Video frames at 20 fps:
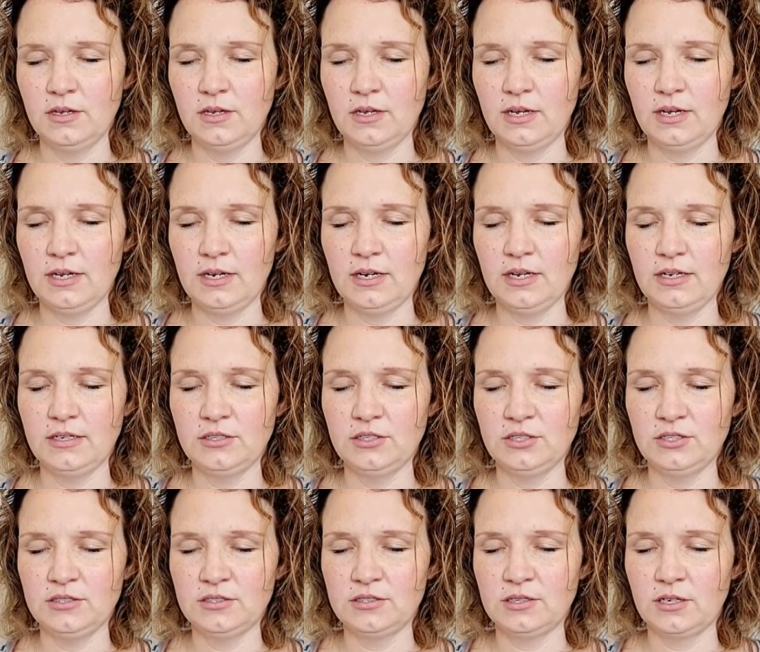And I
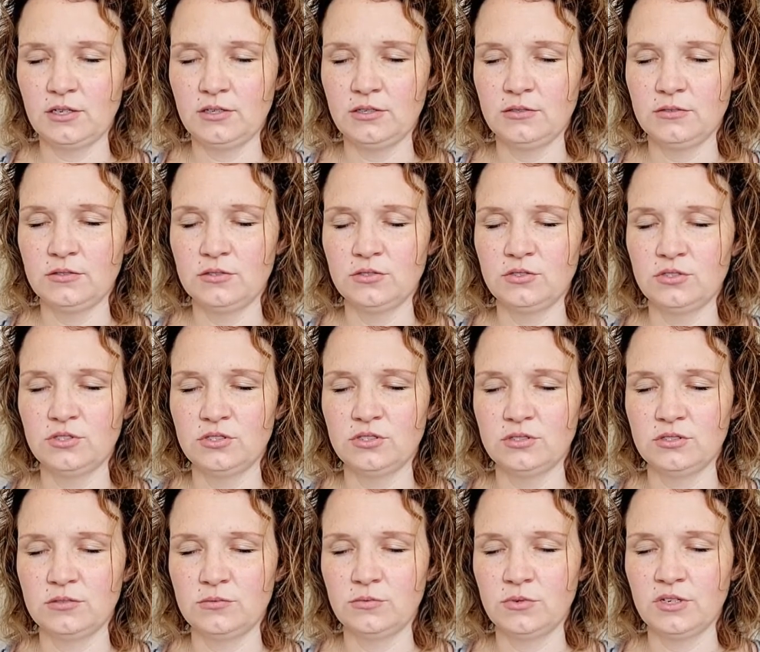just tell you to
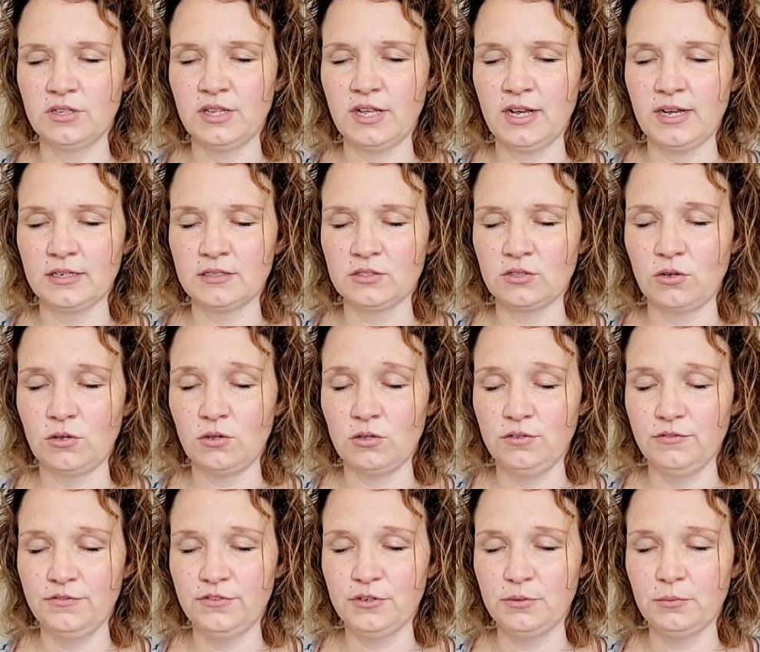just relax all
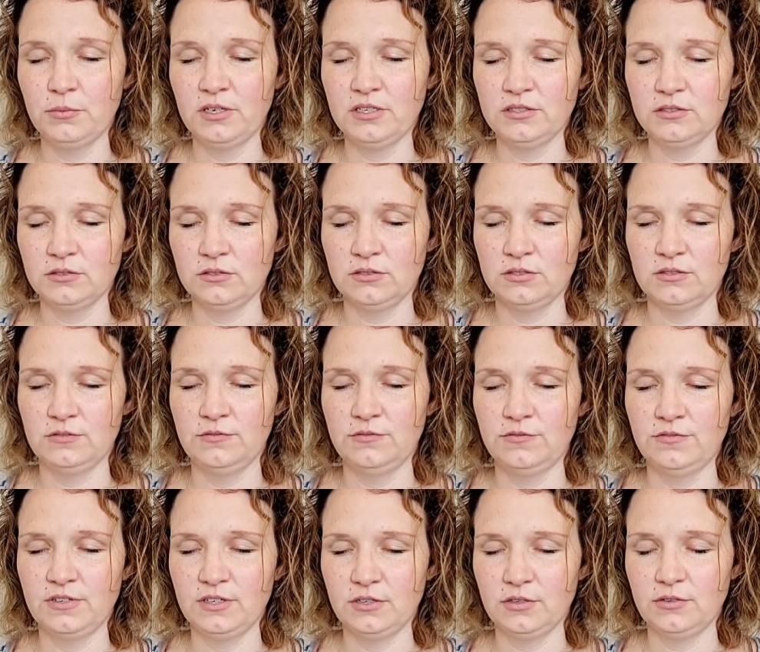of your muscles and
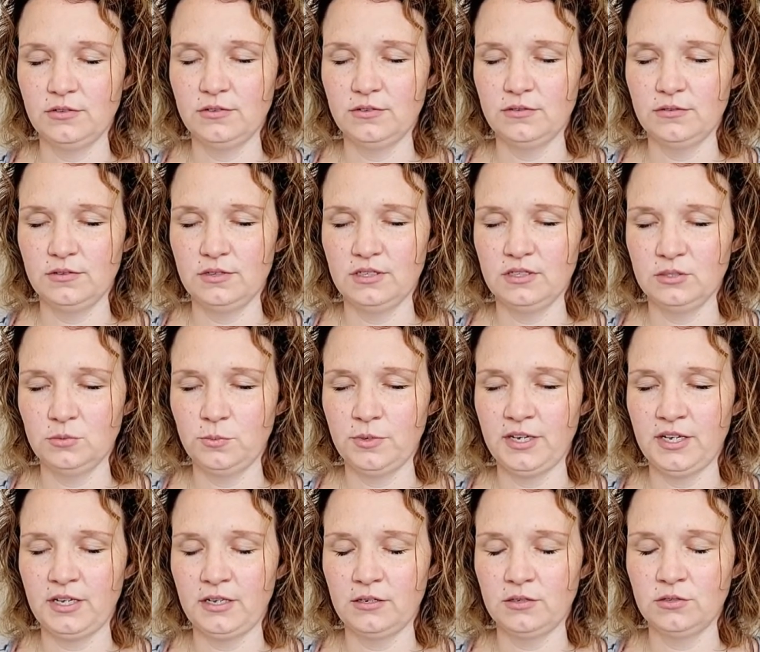feel this
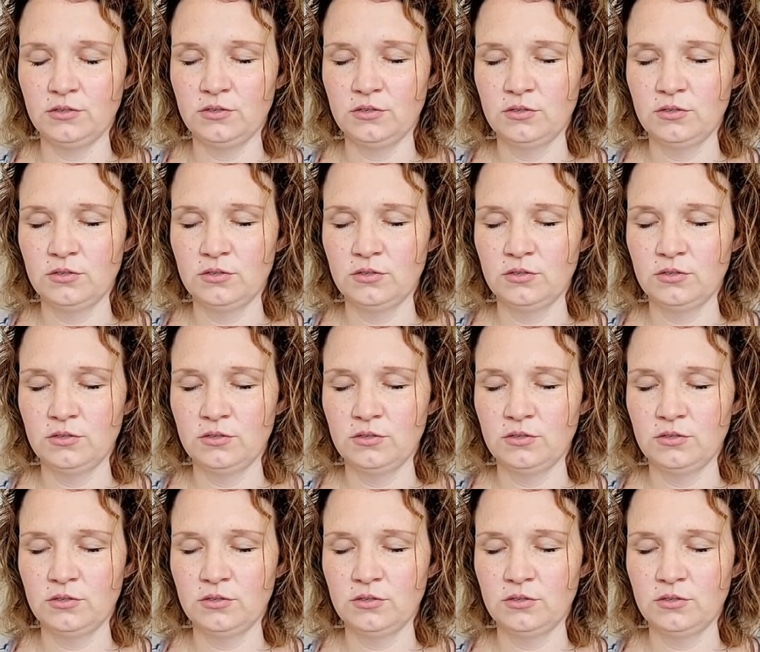pain.